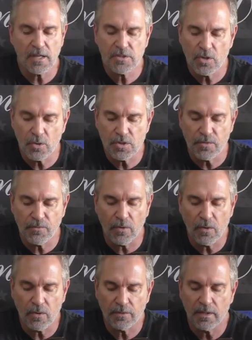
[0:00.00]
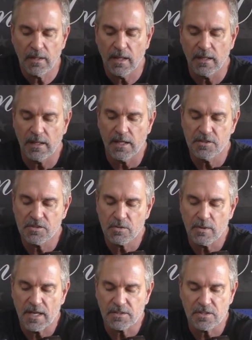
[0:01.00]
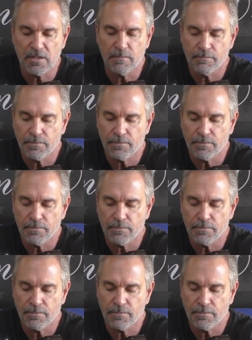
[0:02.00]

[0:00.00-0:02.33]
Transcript: showed you fold in each direction.